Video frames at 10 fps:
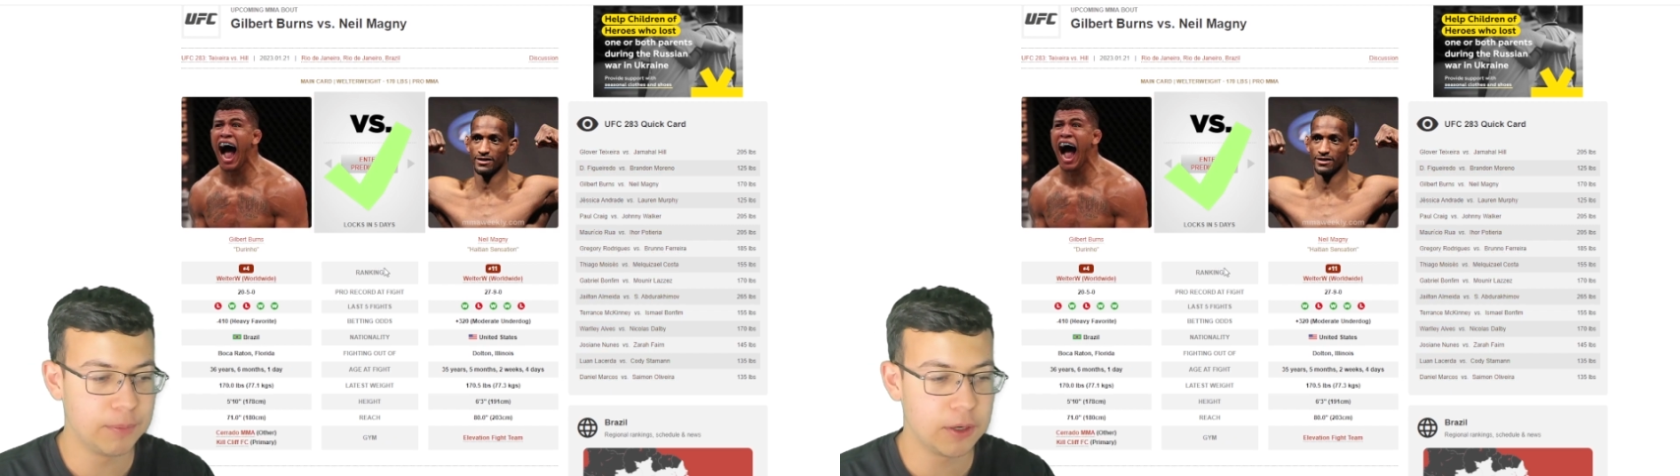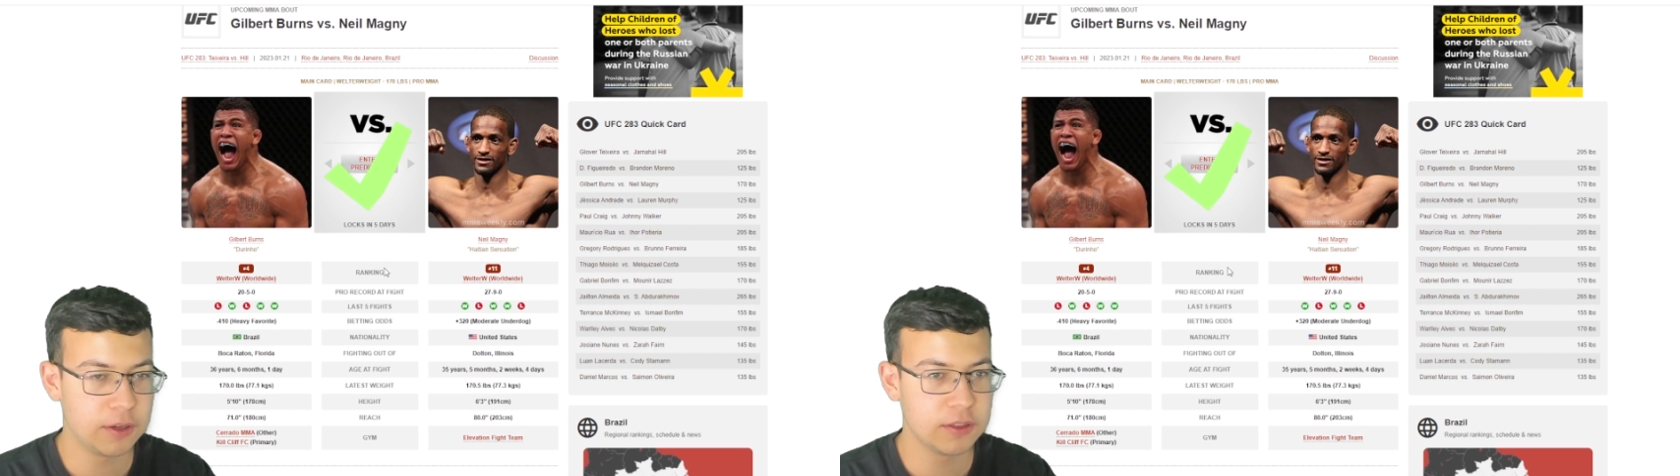
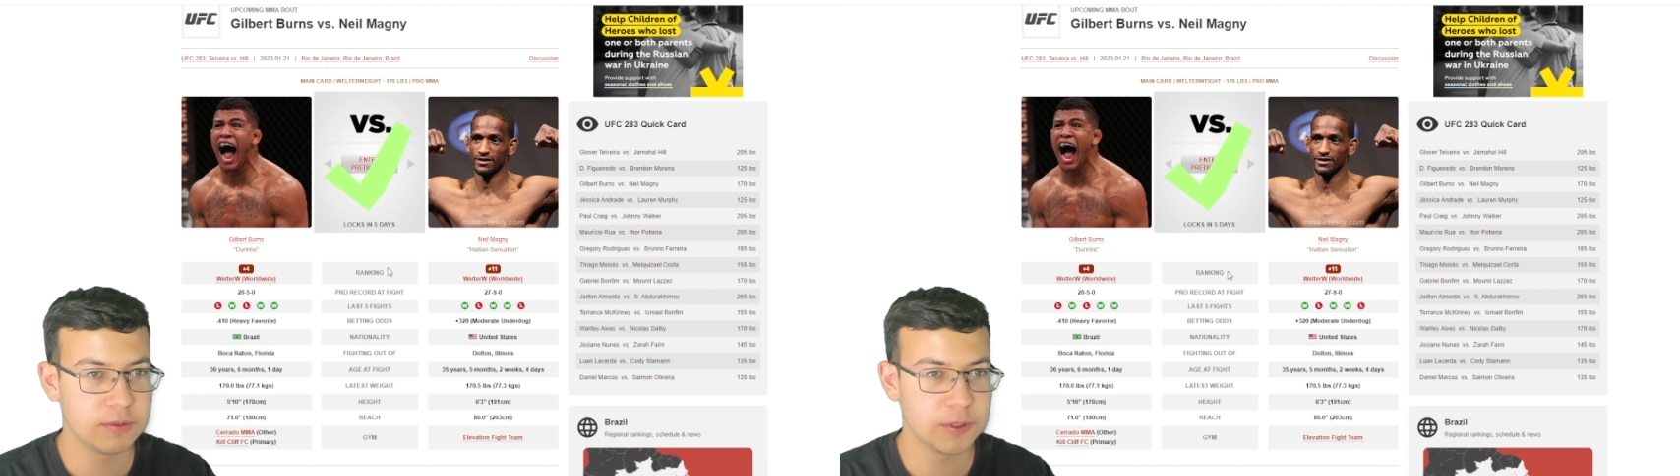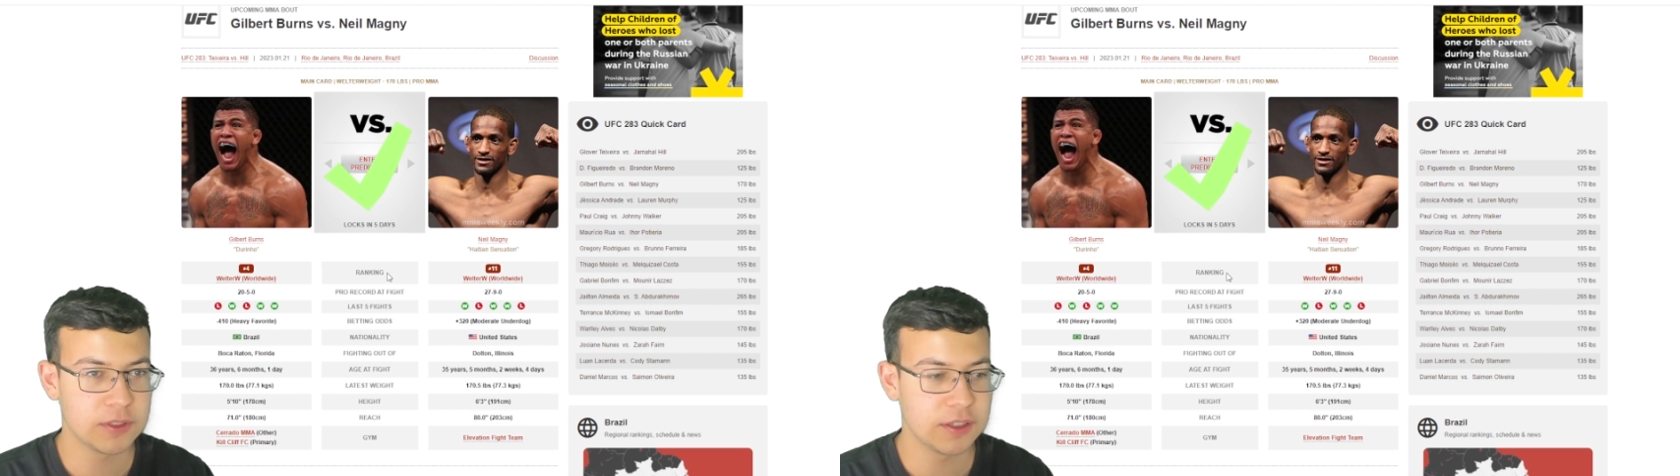Burns
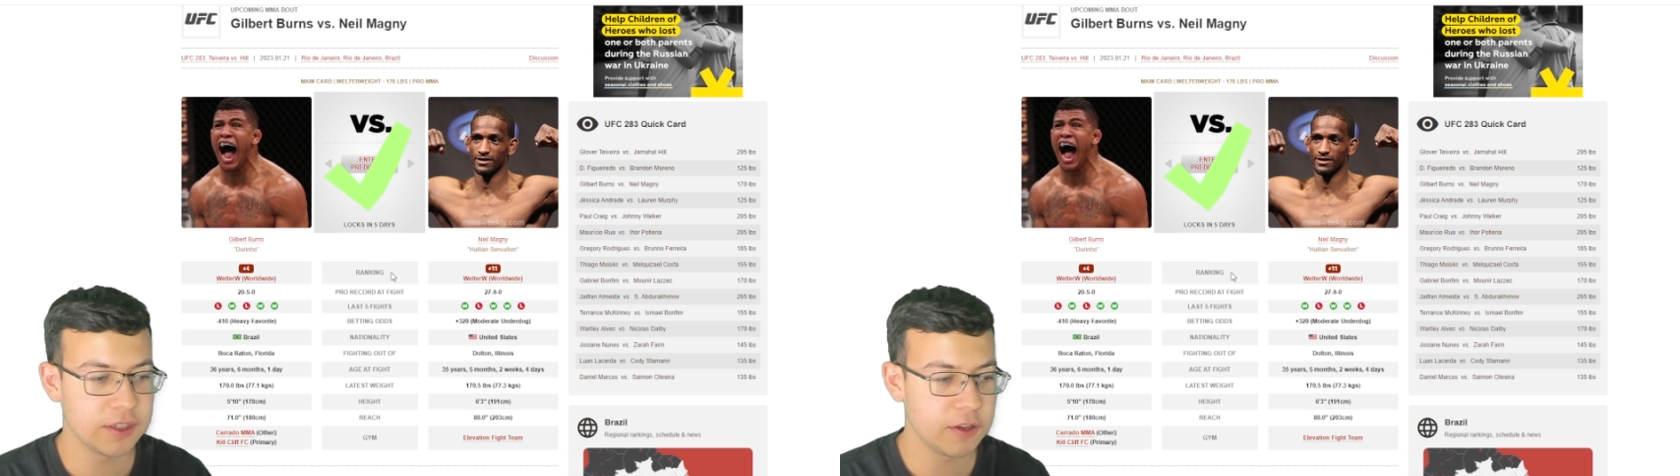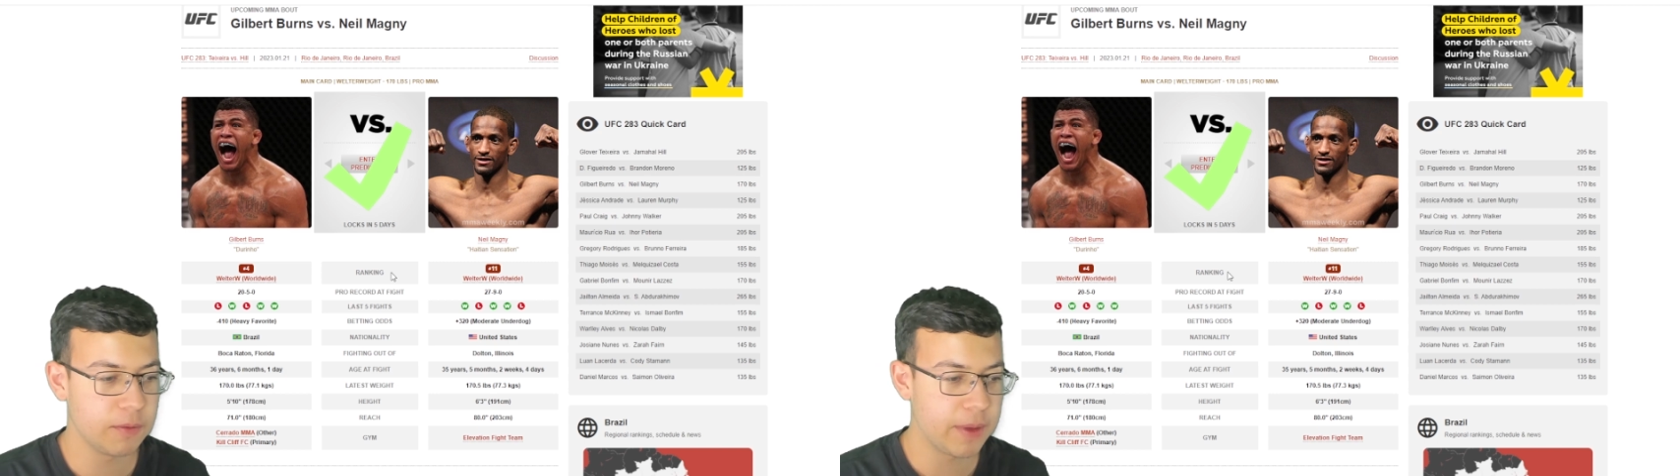versus
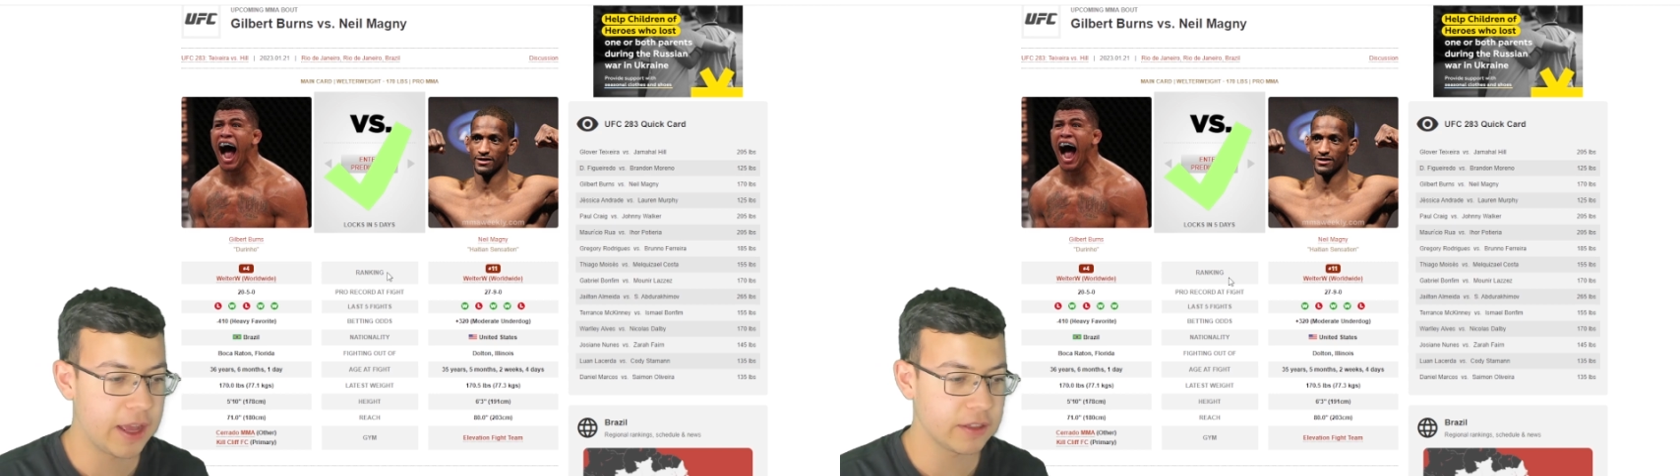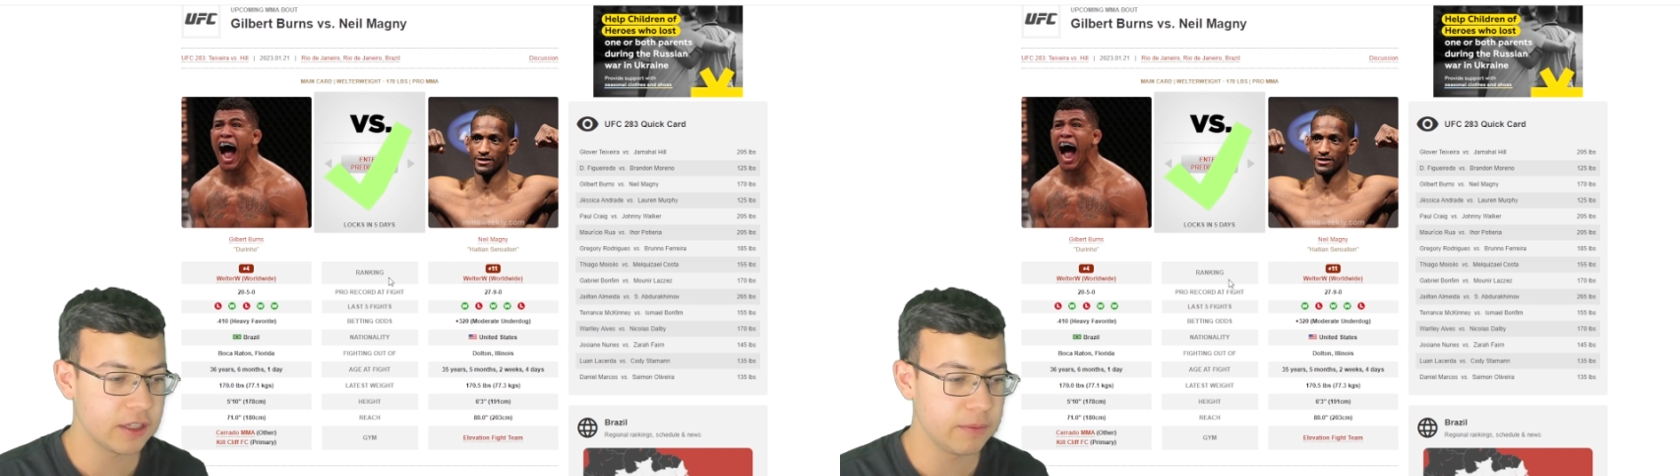Neil Magny.